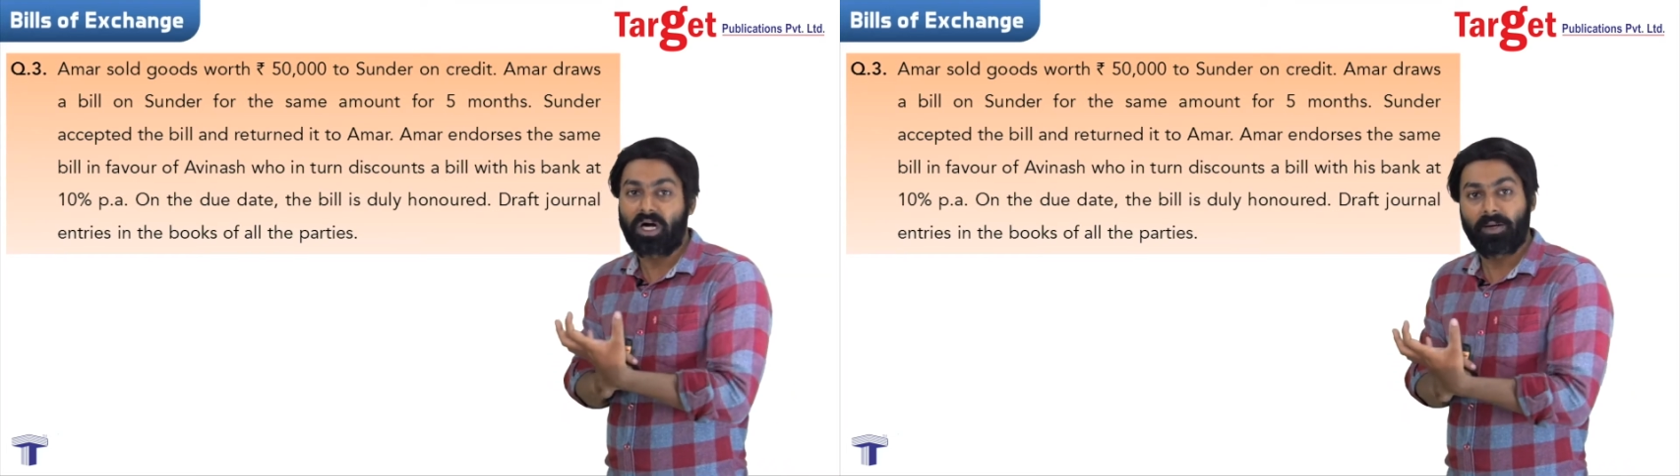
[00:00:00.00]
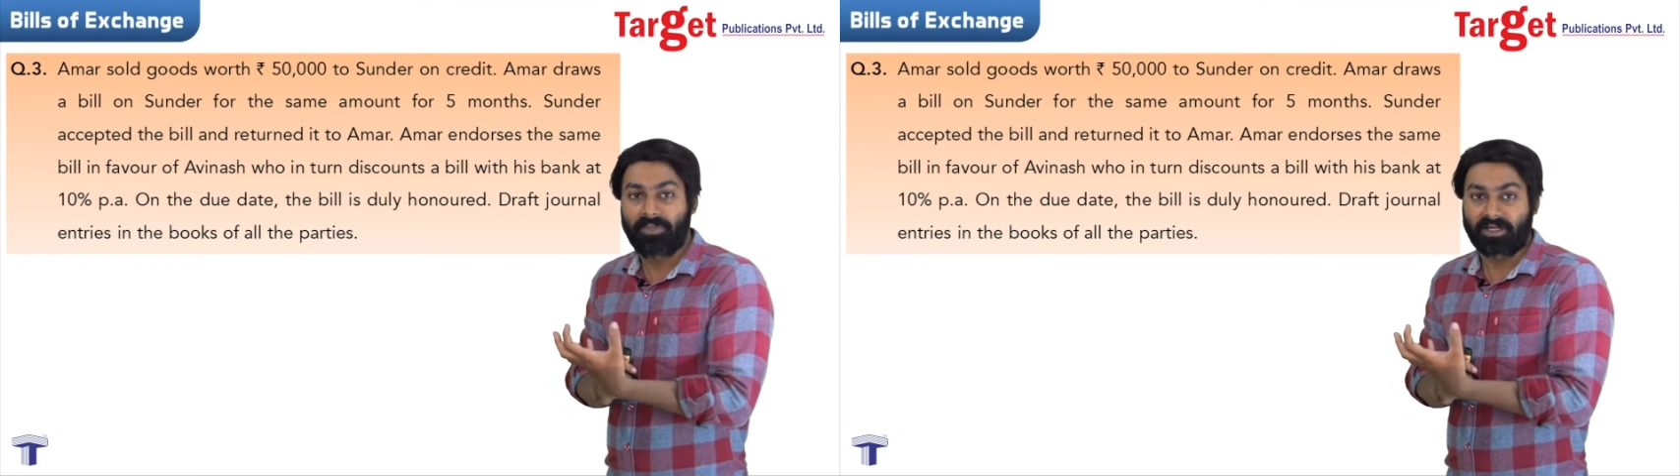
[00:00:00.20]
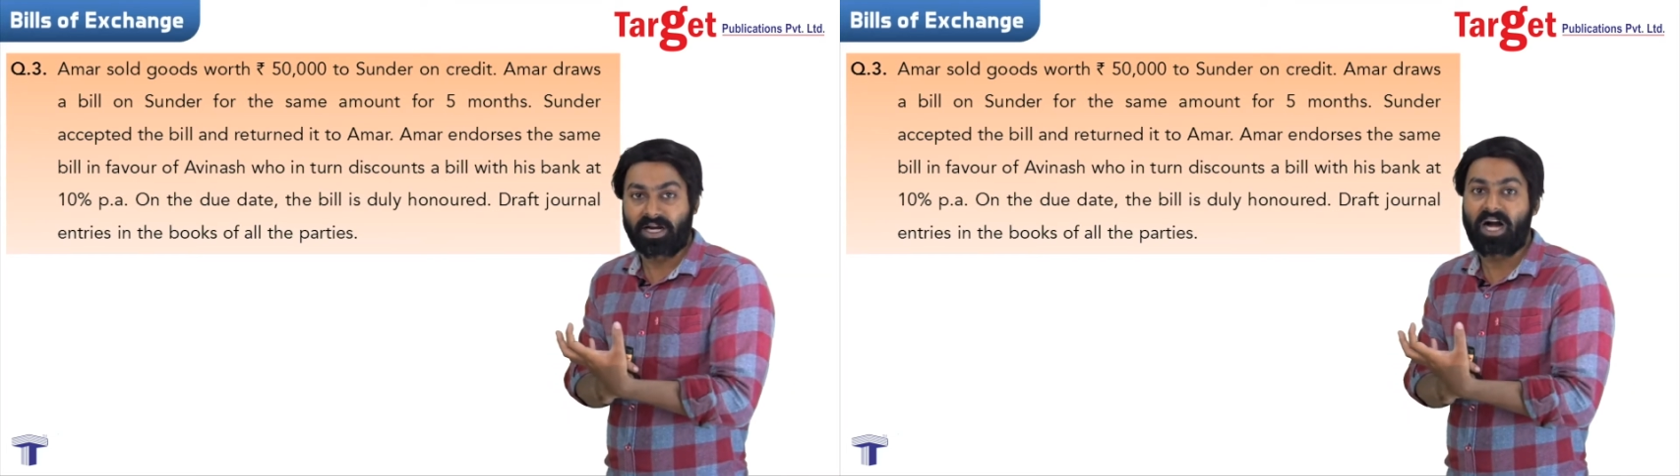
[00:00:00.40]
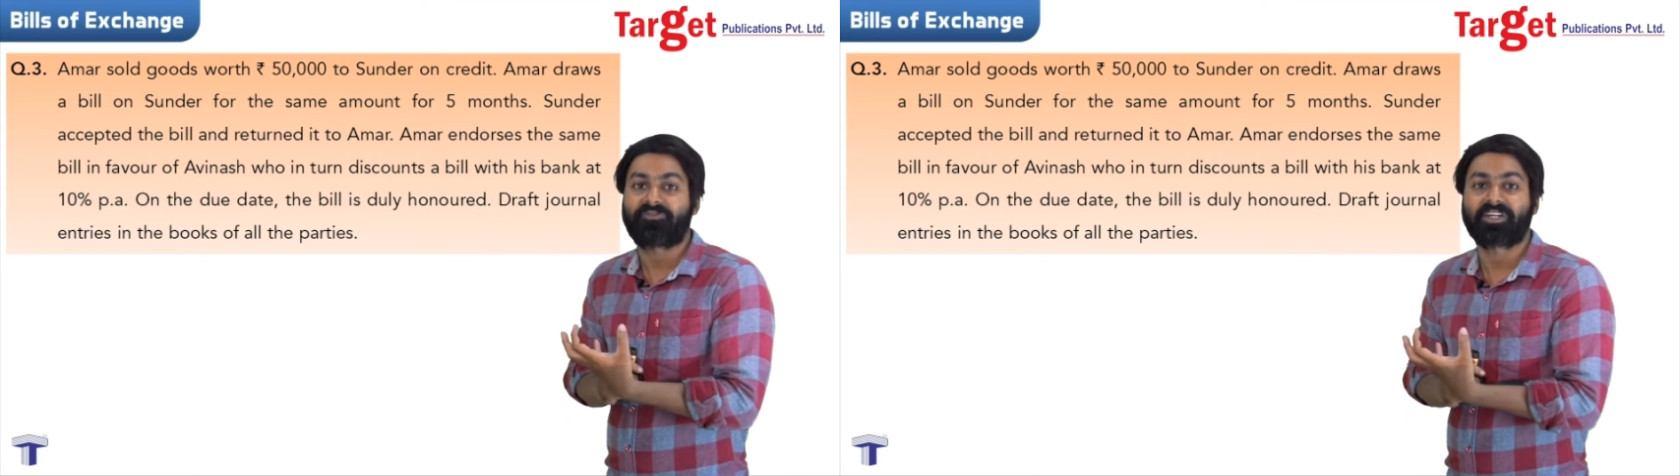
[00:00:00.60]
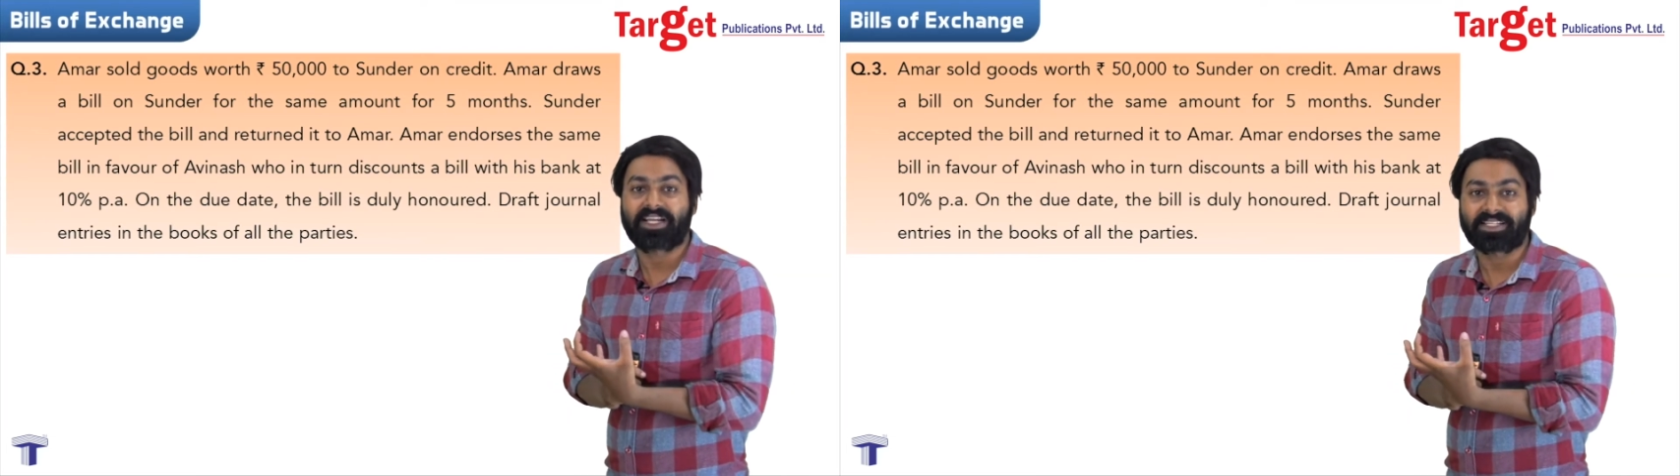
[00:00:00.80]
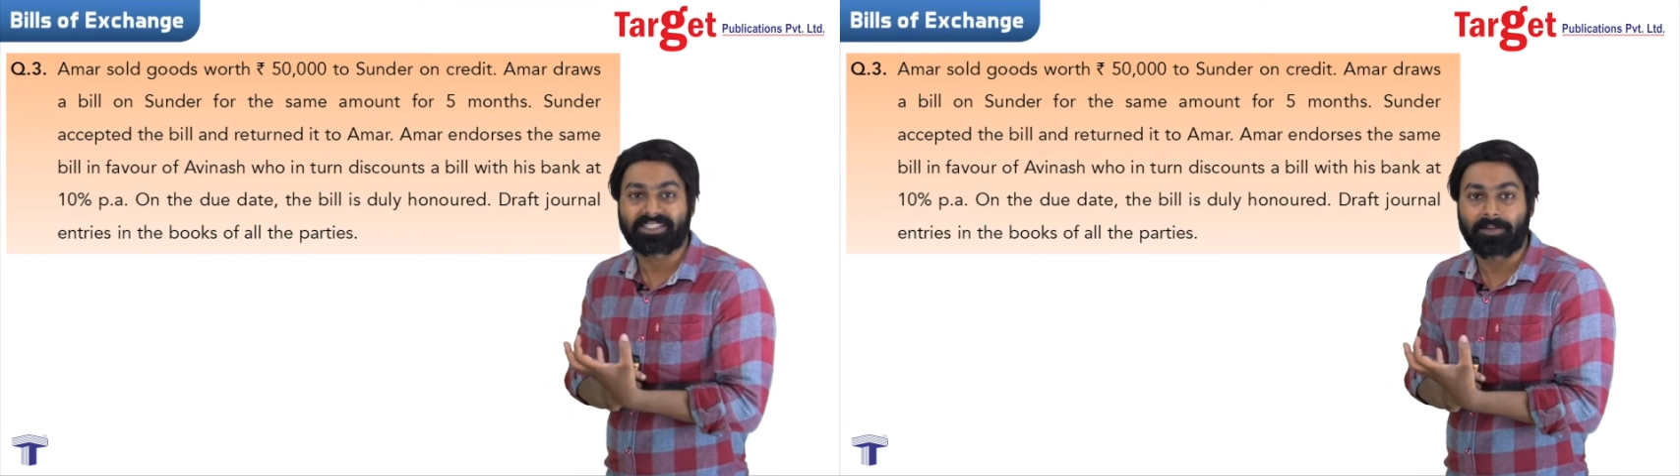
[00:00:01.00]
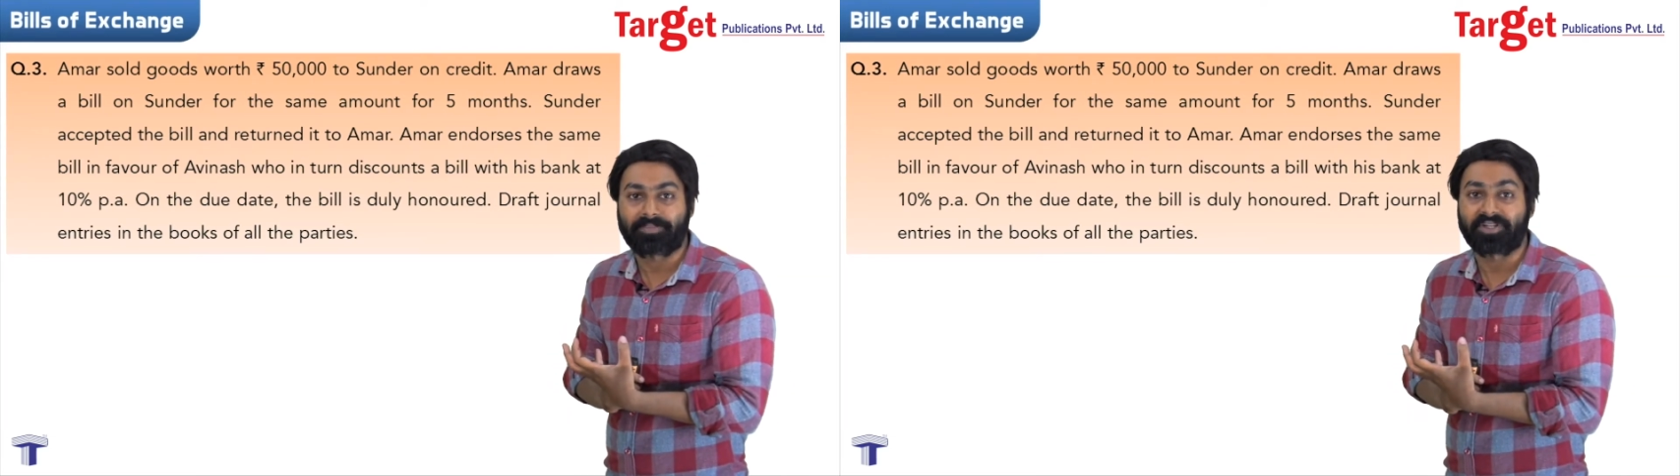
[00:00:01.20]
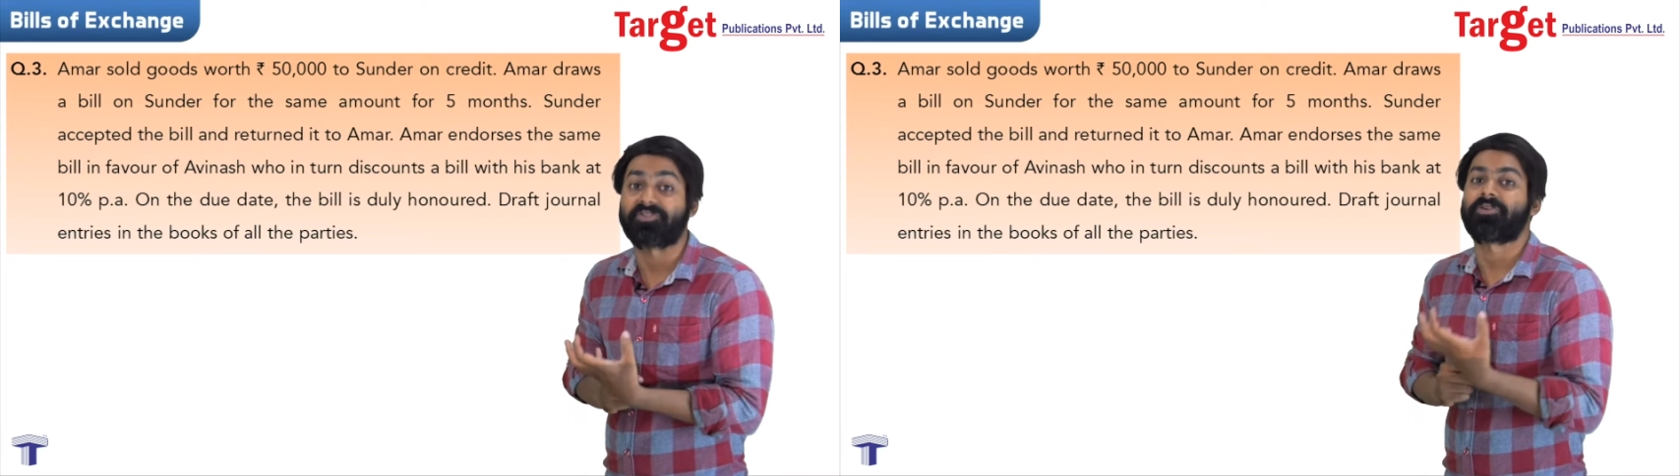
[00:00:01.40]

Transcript: Amar after acceptance.